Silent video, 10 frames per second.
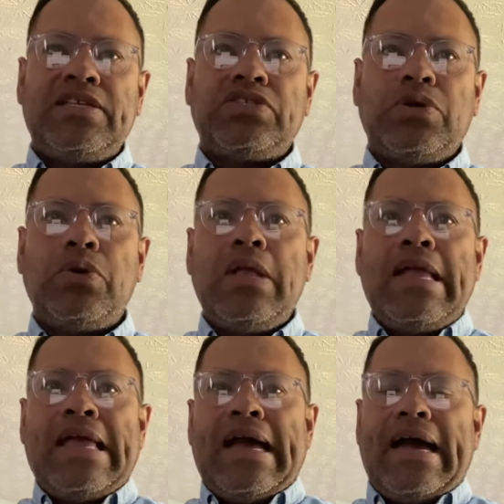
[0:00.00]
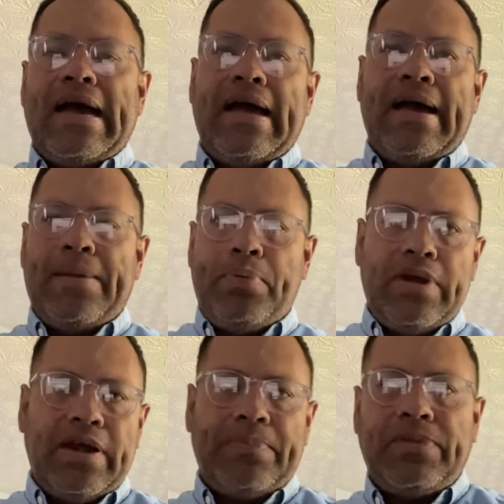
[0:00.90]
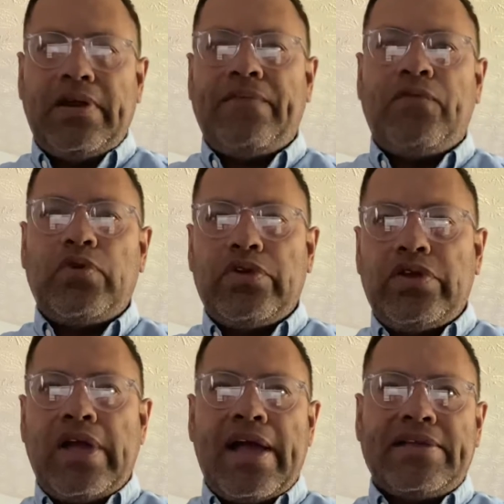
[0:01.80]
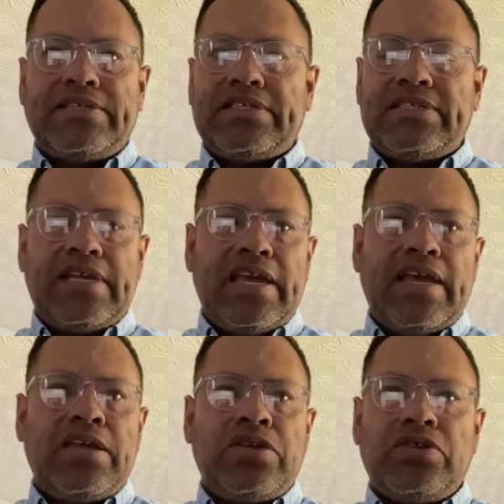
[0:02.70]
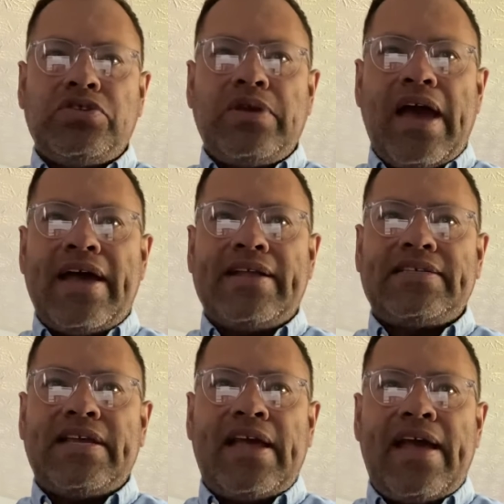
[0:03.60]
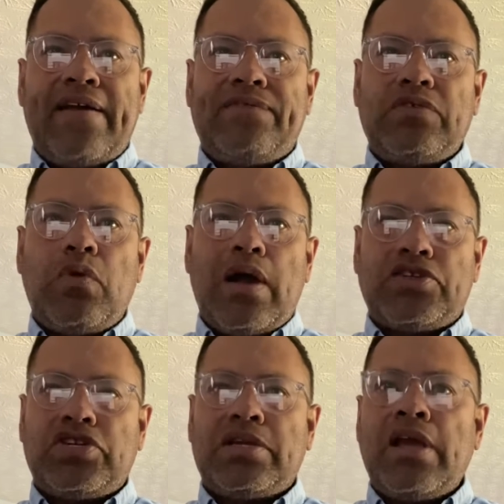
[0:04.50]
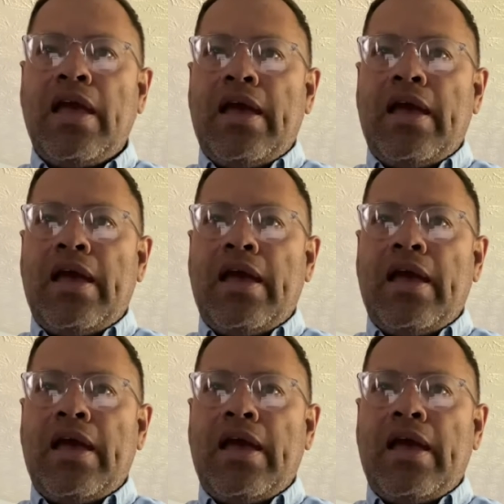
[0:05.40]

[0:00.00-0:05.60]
So uh, I put it up there for you guys to see. You do not have to watch it.